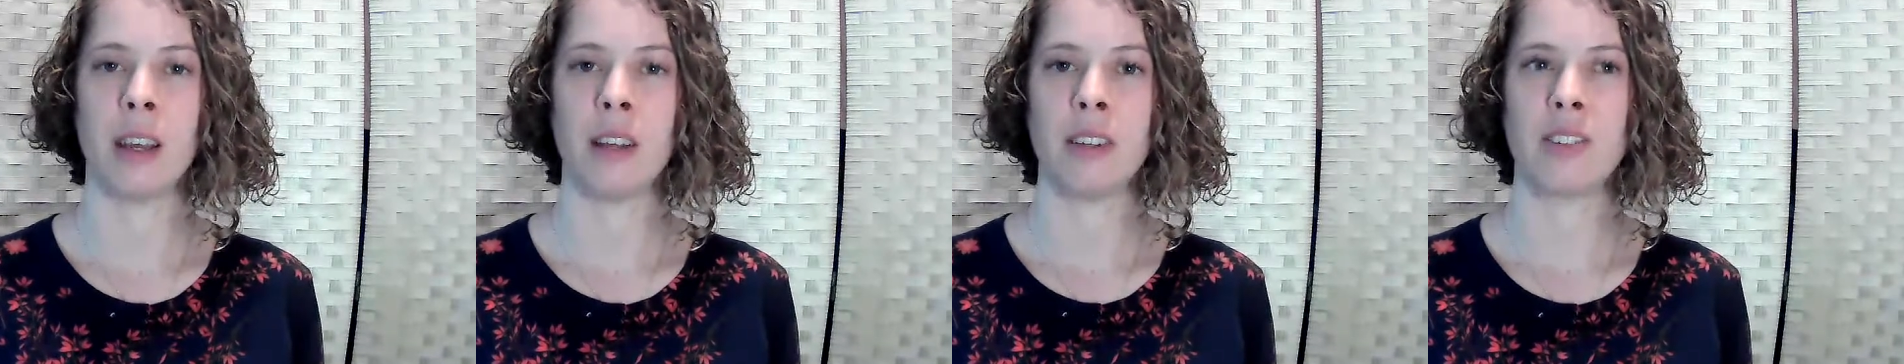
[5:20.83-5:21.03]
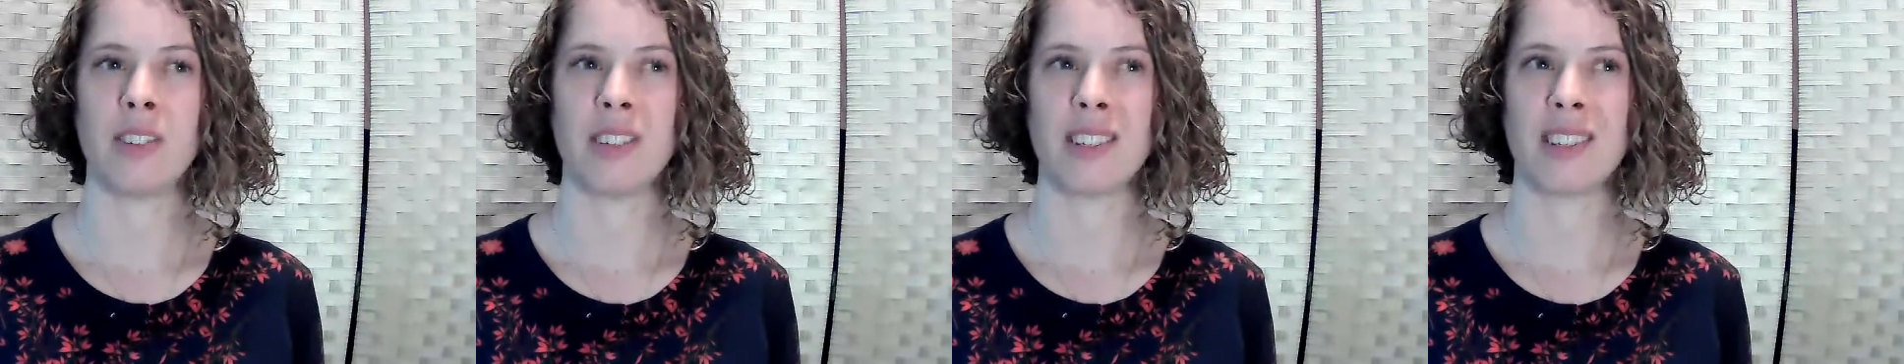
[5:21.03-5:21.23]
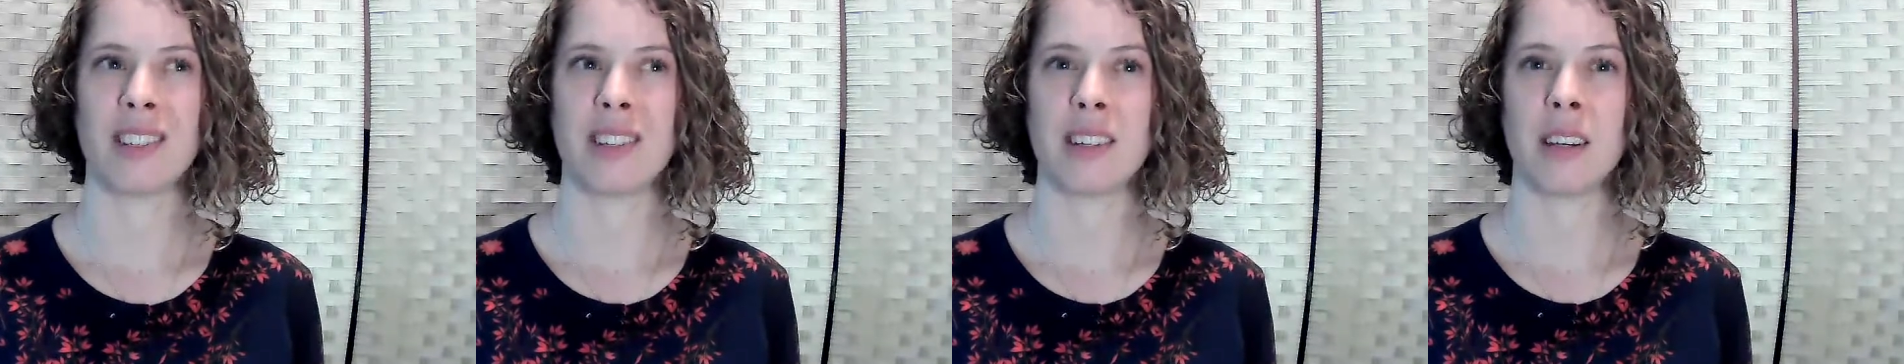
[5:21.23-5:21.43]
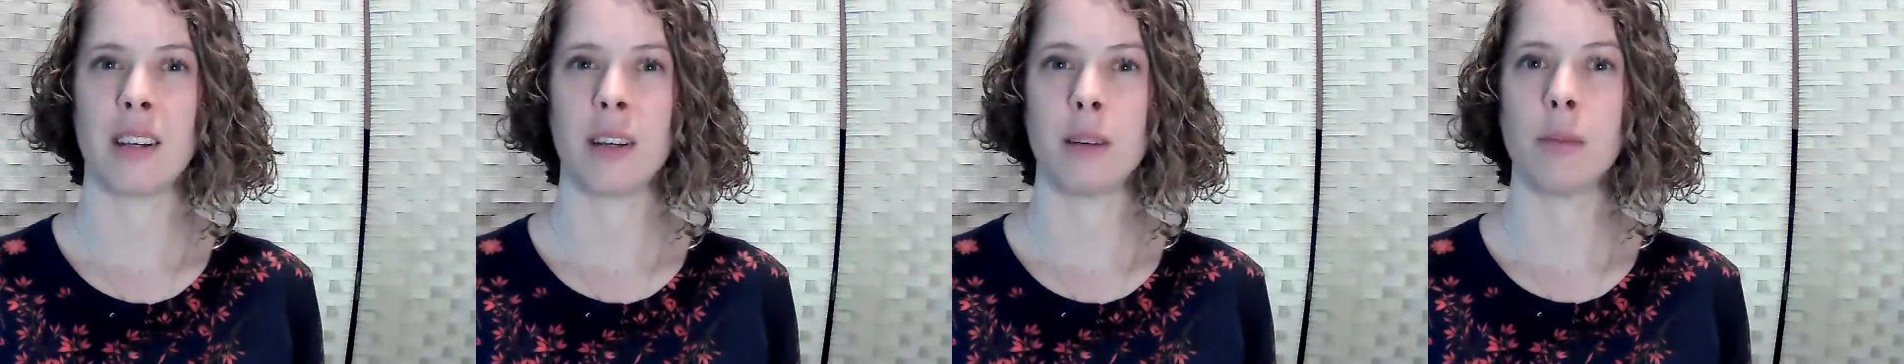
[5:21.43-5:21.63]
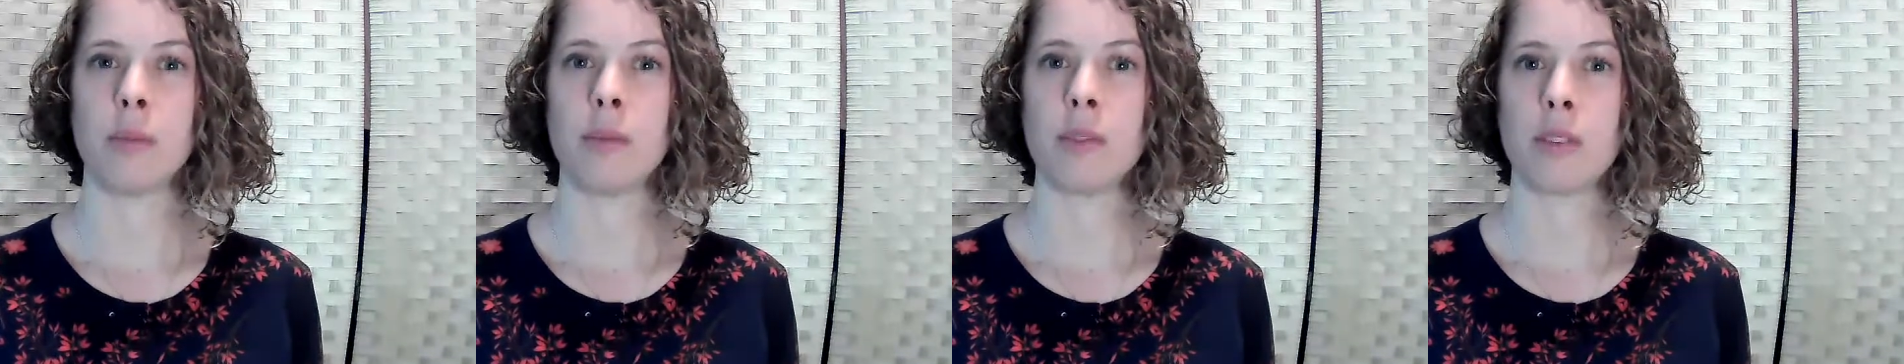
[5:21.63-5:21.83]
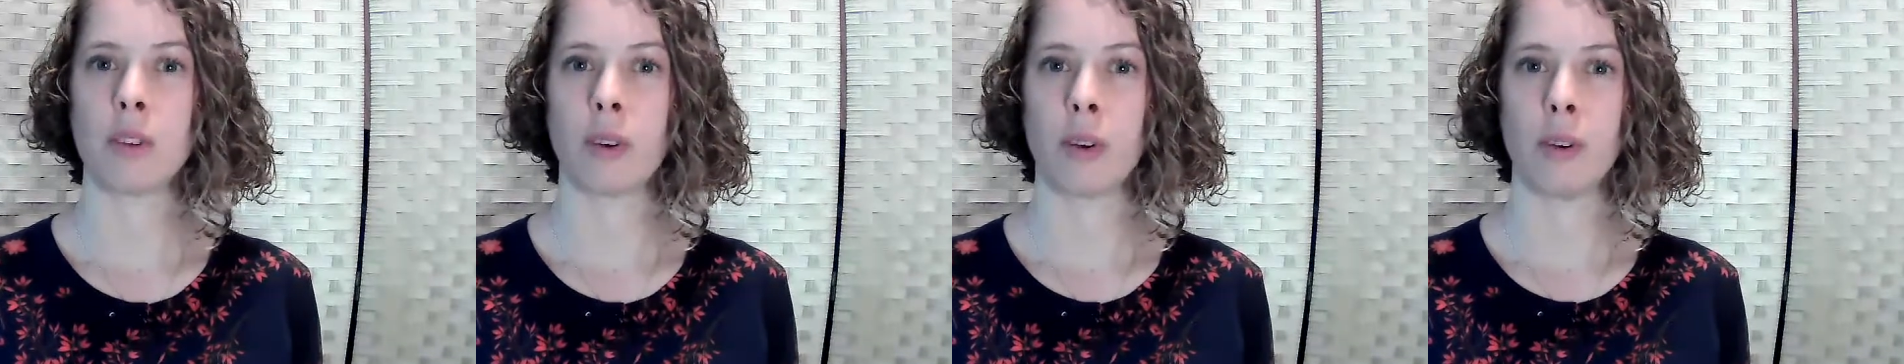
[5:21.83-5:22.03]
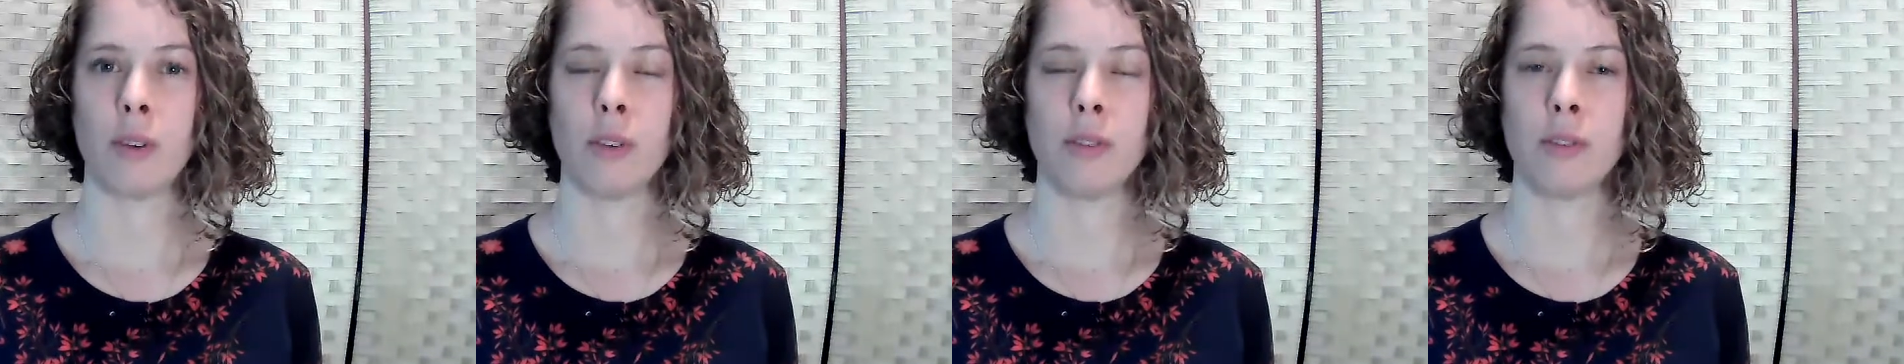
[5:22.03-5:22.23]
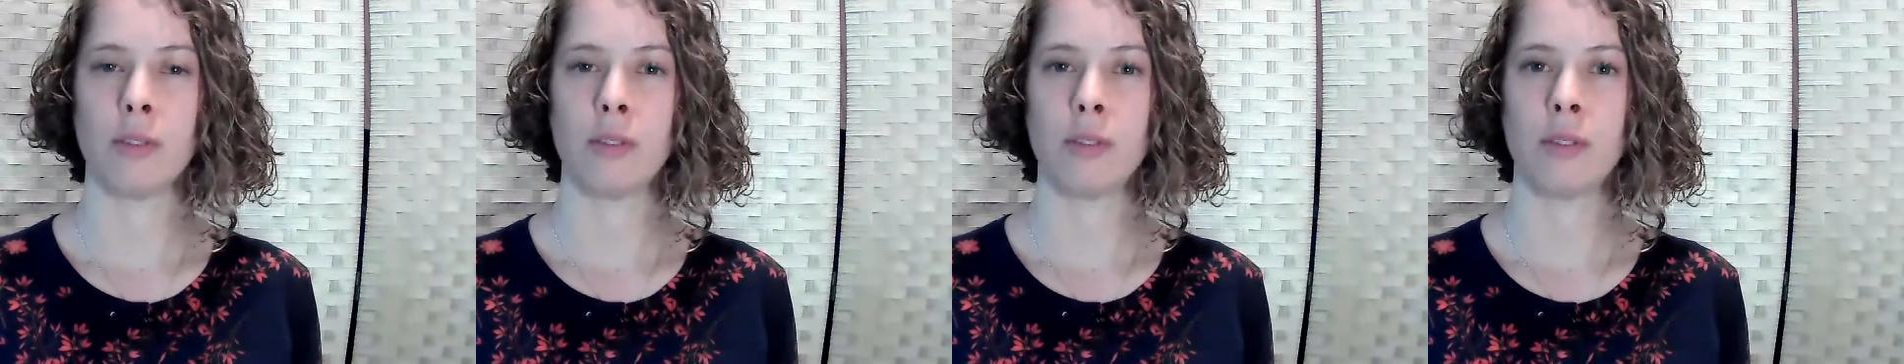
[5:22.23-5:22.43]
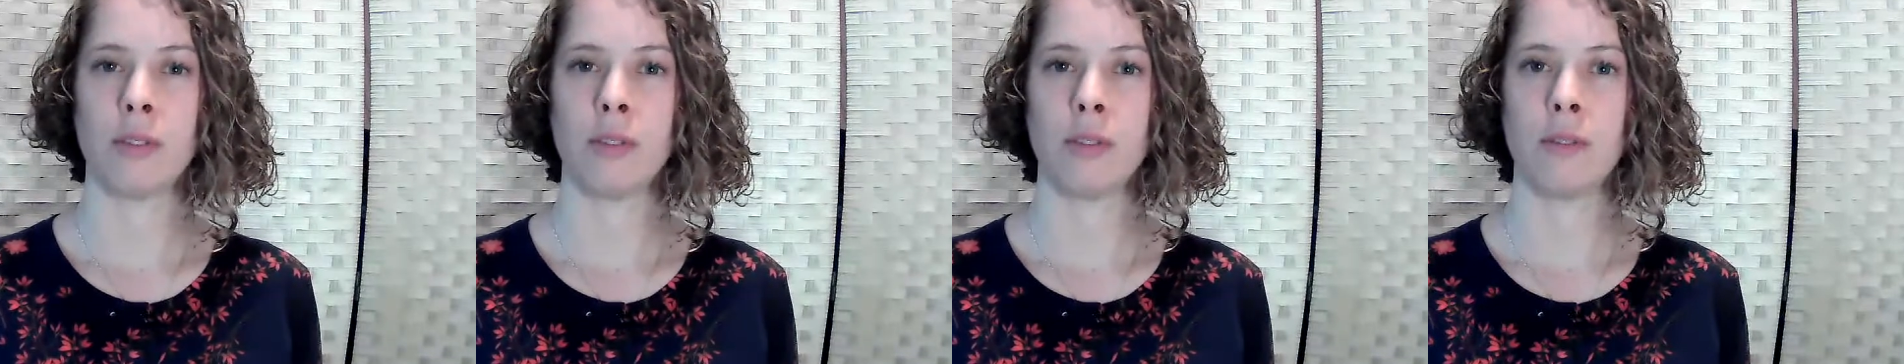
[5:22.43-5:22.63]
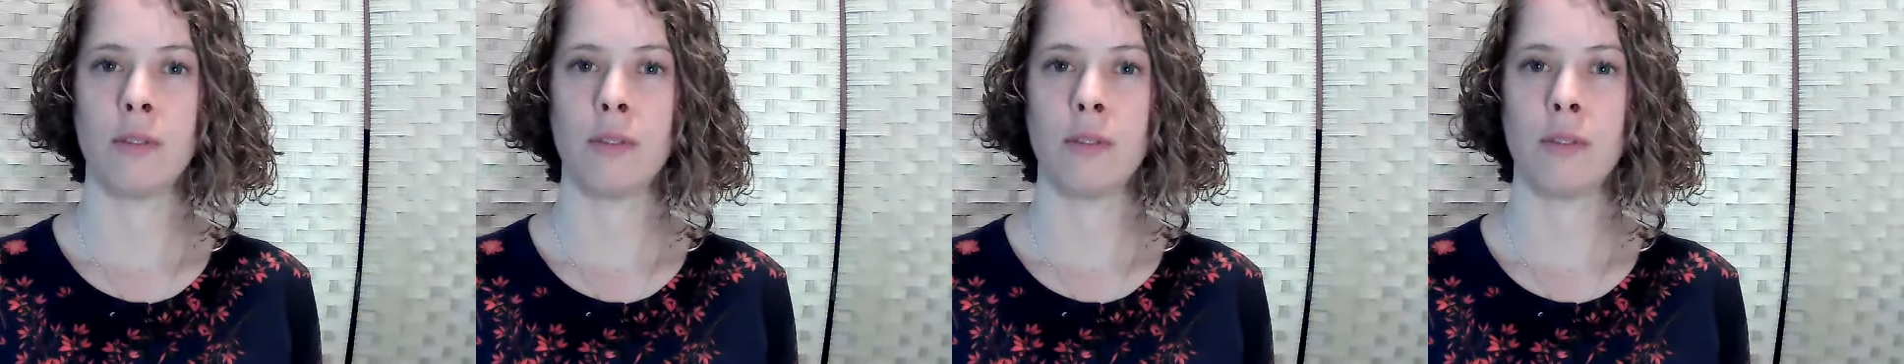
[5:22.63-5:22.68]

Just observe,